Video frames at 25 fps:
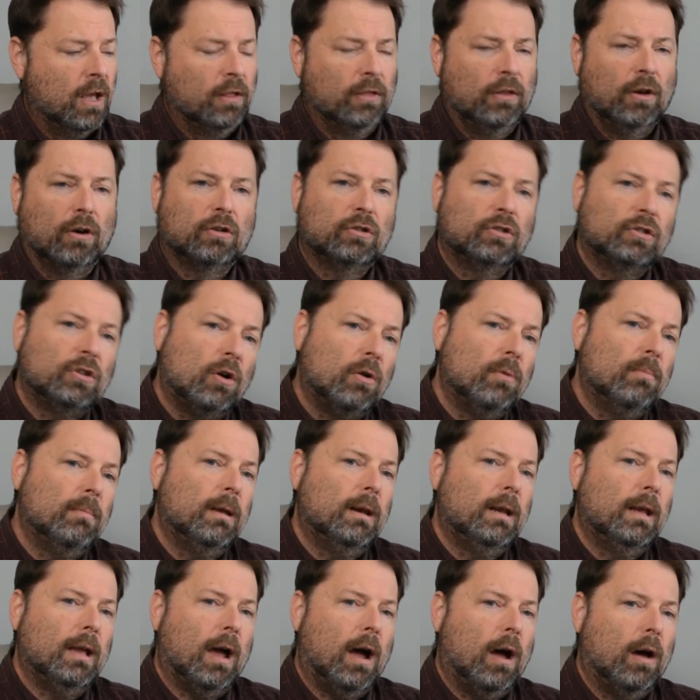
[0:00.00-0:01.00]
There are so
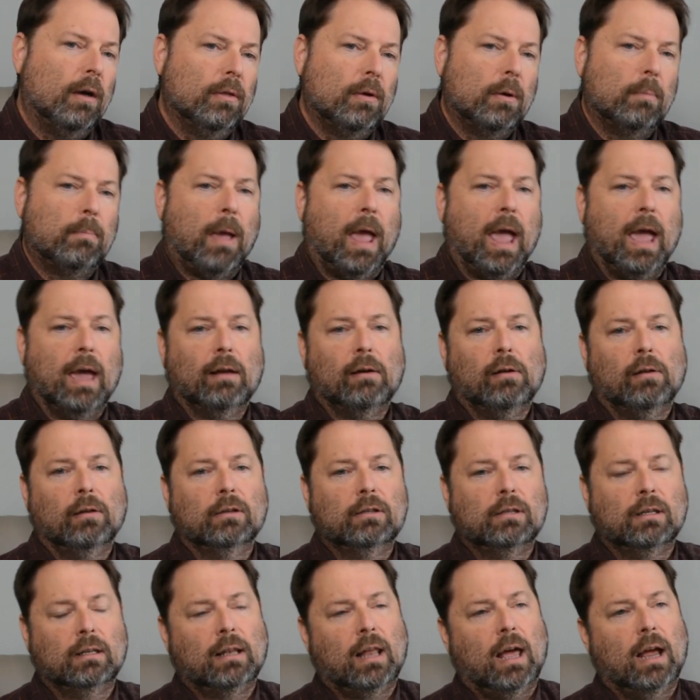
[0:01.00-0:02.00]
many other
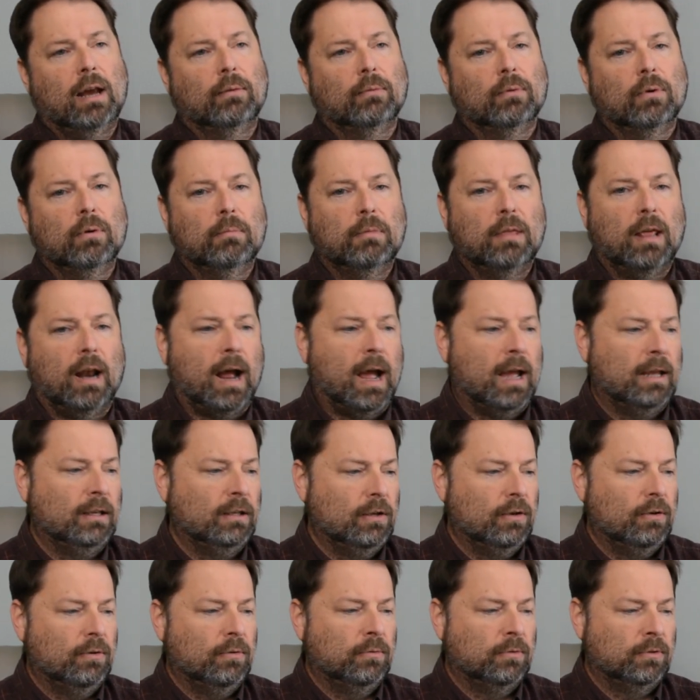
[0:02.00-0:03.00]
panels in Lightroom that I
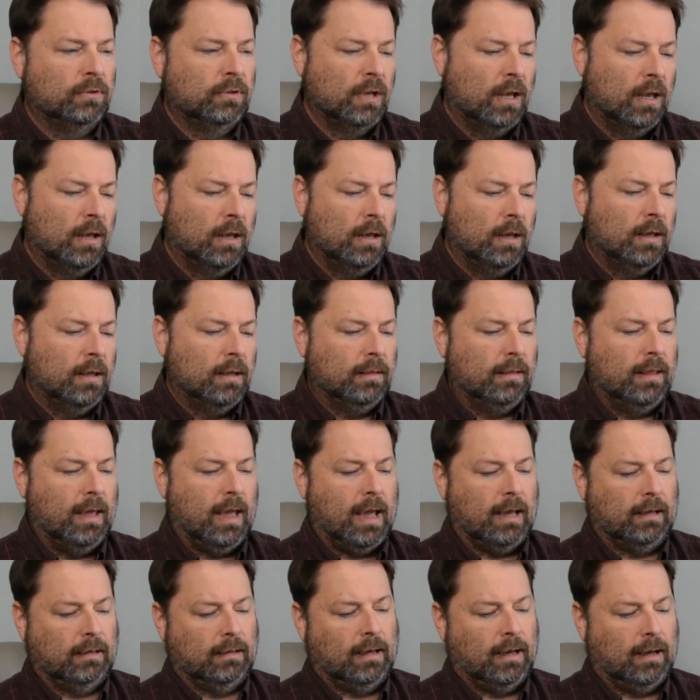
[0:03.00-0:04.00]
use
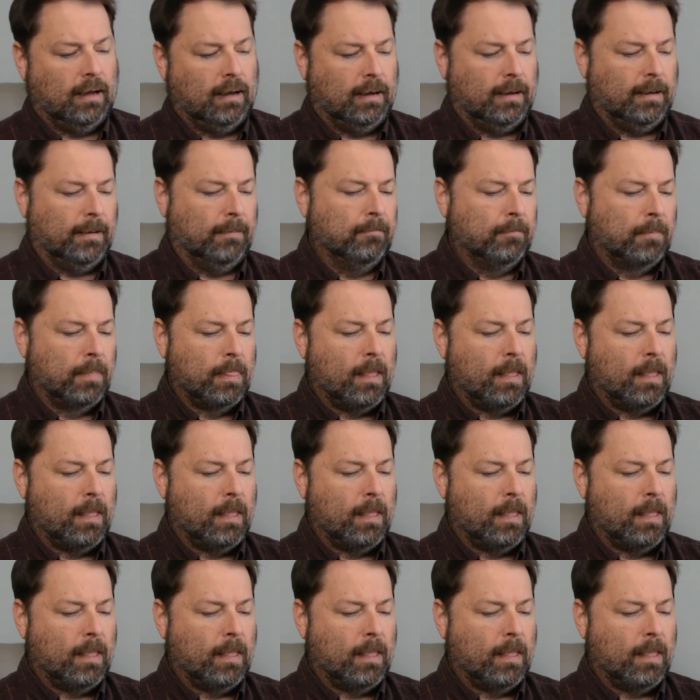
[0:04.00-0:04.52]
that uh,